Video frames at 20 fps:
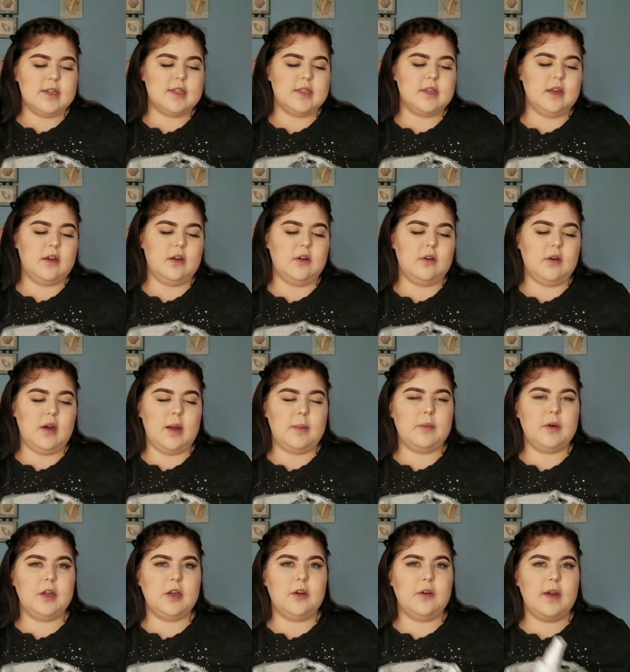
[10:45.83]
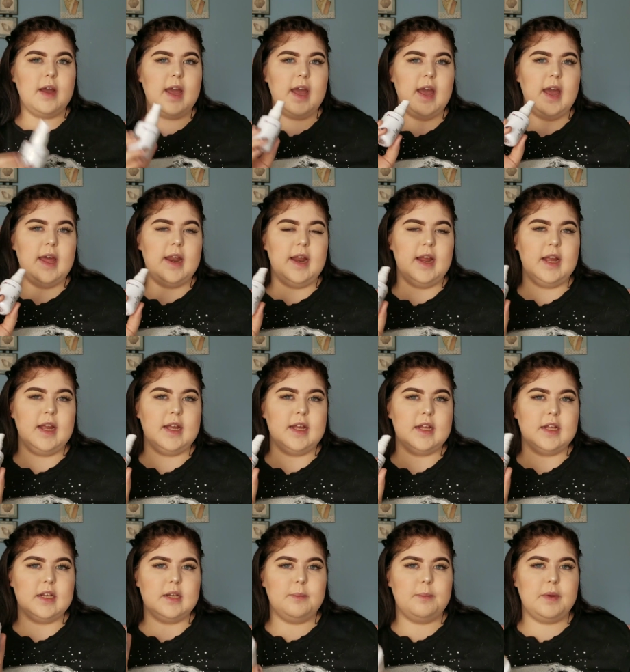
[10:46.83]
So I'm gonna go ahead
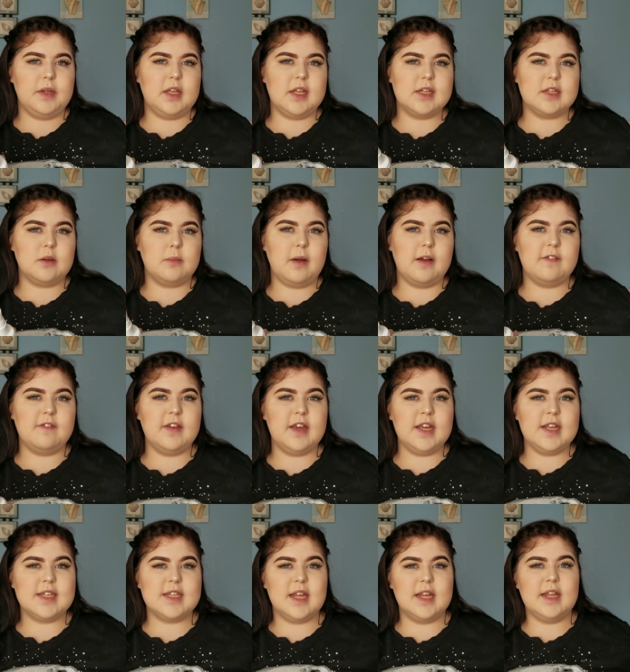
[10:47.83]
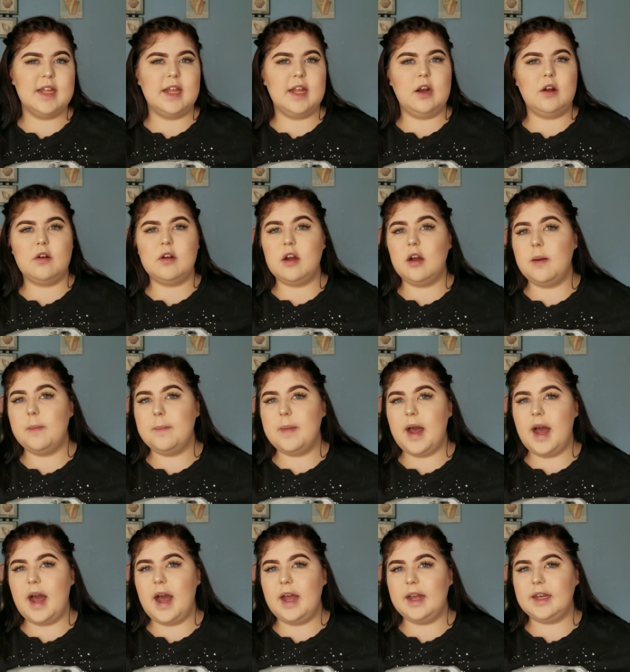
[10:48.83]
and put this on my face, and then I'll come
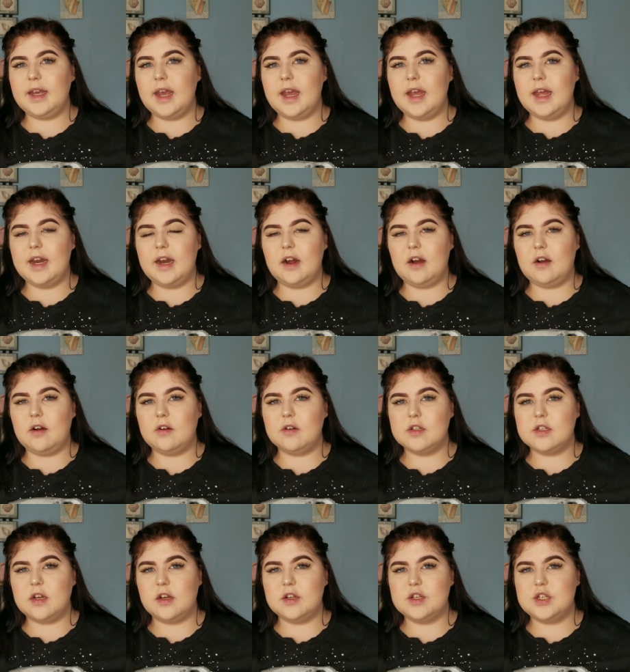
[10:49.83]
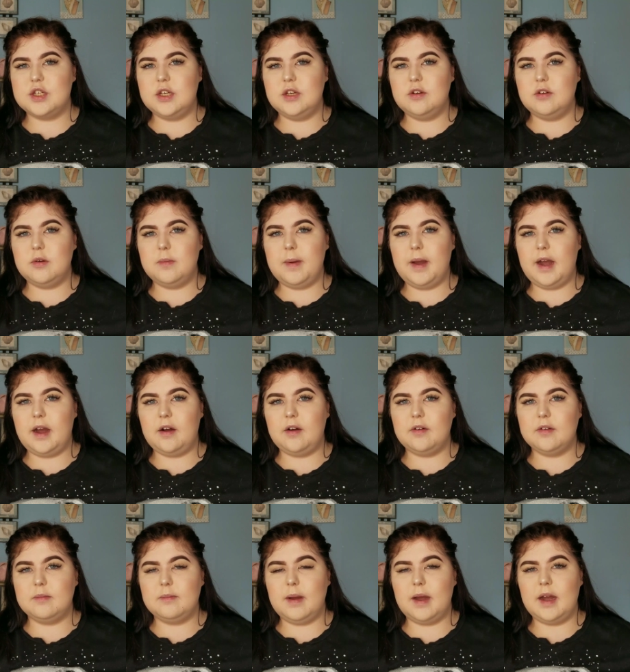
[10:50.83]
back and I'll talk to you
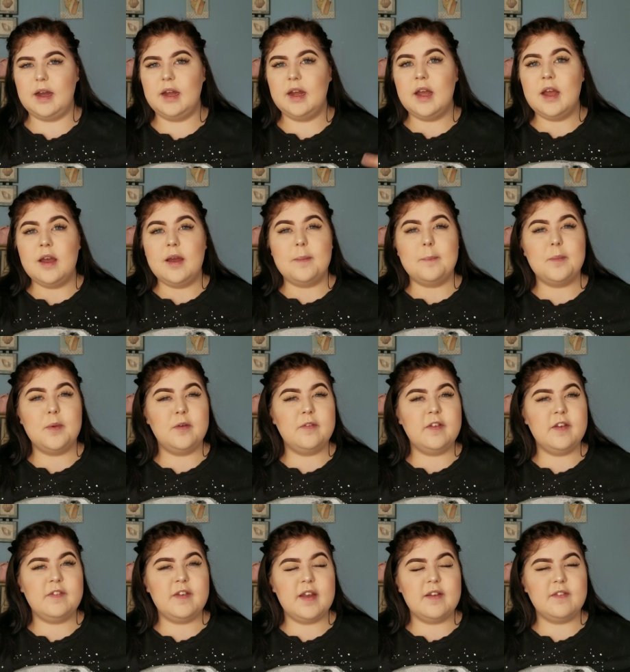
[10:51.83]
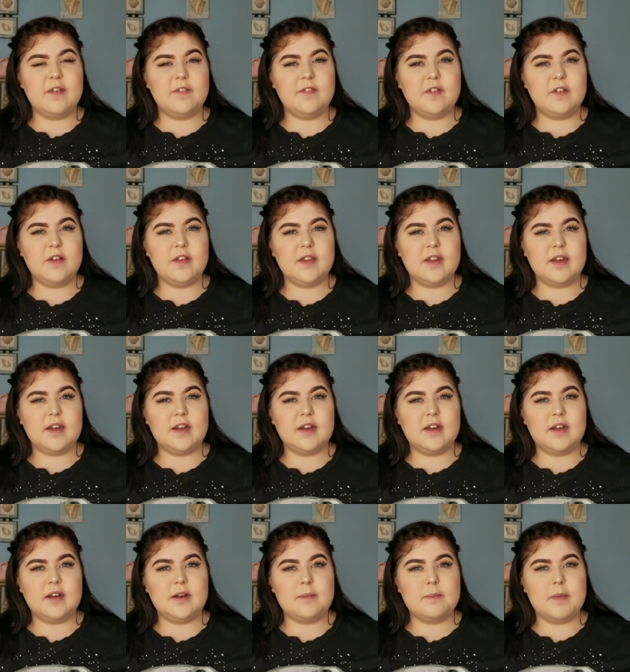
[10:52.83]
about my movie favorite for
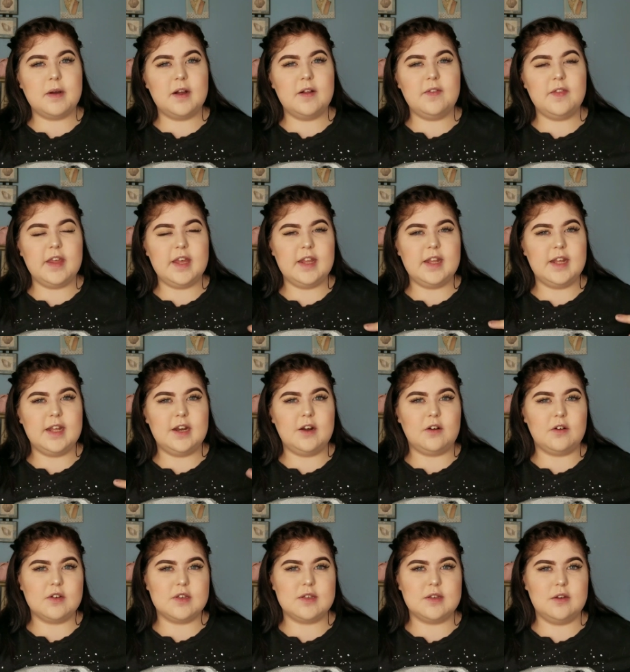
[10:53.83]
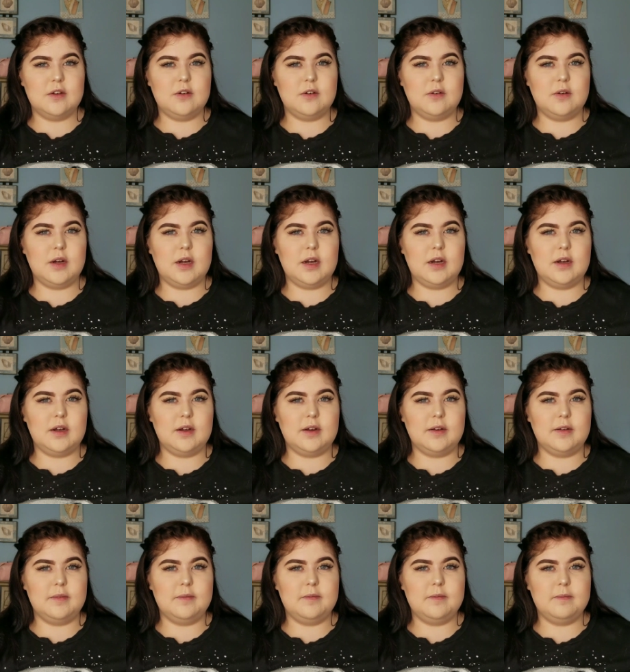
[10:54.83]
the month, and then also
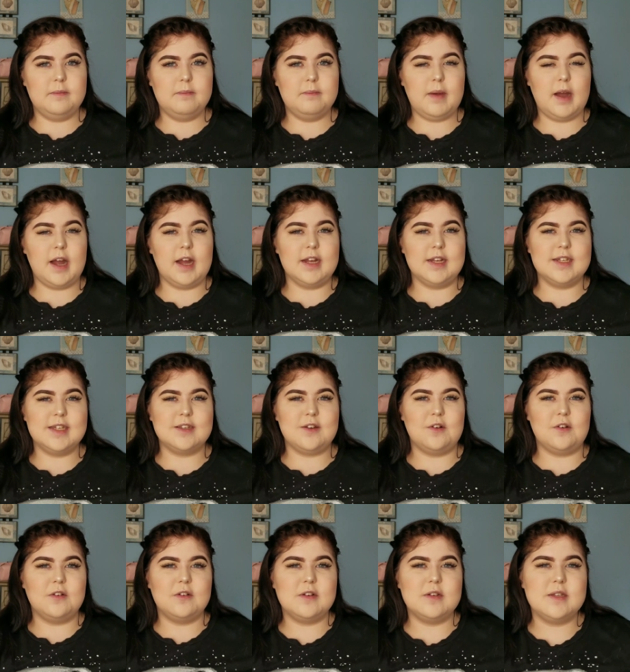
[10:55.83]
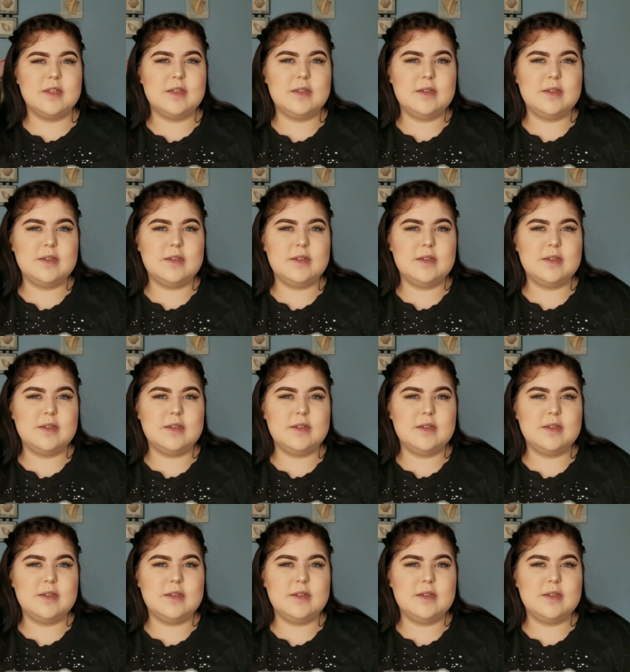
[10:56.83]
my songs.